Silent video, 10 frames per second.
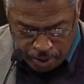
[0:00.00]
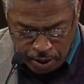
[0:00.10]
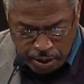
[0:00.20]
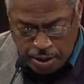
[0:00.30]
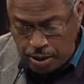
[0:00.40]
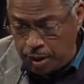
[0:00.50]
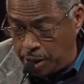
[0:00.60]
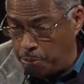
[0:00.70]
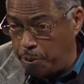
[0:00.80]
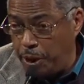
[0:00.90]
This is the
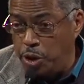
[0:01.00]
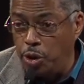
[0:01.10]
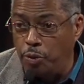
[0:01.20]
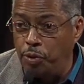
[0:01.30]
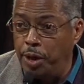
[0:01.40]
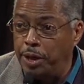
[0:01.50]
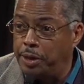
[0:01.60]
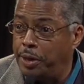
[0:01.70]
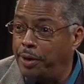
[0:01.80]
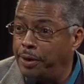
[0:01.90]
desperation of Eric
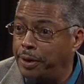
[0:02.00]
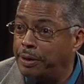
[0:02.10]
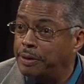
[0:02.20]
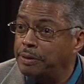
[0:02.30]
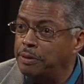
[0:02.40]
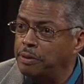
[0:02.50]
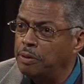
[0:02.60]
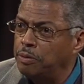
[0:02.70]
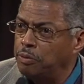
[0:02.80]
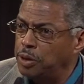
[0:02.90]
Garner
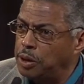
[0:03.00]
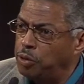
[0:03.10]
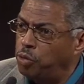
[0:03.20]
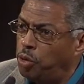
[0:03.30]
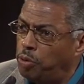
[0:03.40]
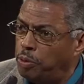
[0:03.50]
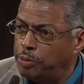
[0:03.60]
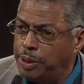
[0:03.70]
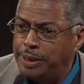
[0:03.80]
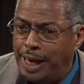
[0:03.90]
when
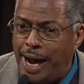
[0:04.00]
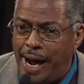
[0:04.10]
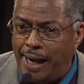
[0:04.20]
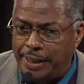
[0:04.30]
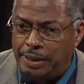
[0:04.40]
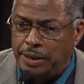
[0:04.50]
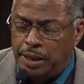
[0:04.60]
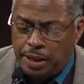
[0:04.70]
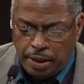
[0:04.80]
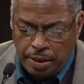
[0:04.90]
he died.
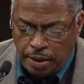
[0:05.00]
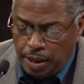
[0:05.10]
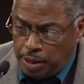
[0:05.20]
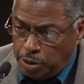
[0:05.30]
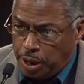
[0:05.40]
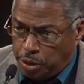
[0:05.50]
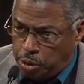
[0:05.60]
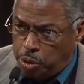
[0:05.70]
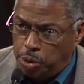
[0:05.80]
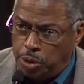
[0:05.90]
I
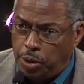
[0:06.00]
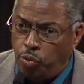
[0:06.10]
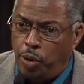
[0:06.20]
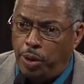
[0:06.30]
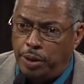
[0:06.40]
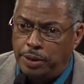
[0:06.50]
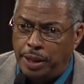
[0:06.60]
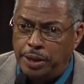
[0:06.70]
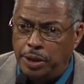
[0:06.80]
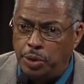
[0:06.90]
choose the word
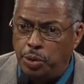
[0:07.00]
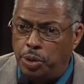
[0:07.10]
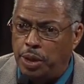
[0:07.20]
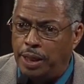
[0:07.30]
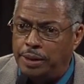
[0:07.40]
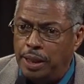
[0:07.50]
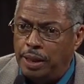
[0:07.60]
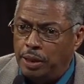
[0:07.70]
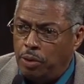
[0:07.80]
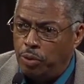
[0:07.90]
that he used
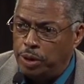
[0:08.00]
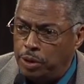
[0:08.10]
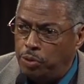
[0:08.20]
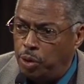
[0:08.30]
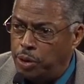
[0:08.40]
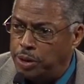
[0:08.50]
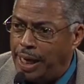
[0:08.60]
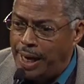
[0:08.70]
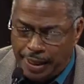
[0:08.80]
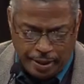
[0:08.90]
when he was
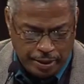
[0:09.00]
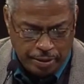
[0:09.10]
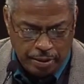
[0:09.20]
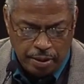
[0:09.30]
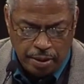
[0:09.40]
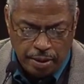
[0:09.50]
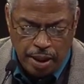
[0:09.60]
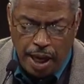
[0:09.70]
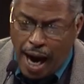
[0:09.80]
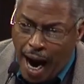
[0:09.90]
dying.
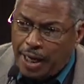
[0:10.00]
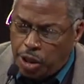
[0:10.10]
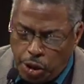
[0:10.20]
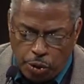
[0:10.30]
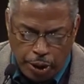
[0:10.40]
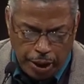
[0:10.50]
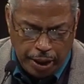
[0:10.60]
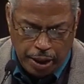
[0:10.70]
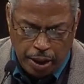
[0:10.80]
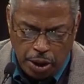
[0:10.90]
Ay,
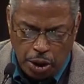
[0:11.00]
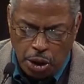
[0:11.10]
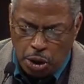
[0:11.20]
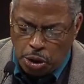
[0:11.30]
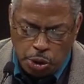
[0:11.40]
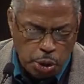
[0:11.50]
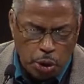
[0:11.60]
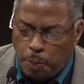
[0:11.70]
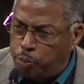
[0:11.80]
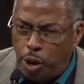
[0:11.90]
CUNY, yo
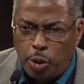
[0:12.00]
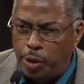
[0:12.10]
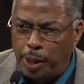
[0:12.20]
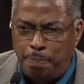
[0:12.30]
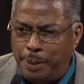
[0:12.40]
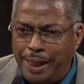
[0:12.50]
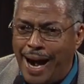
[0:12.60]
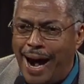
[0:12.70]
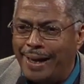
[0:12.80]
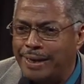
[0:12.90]
no puedo
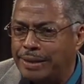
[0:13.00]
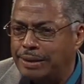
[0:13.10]
respirar.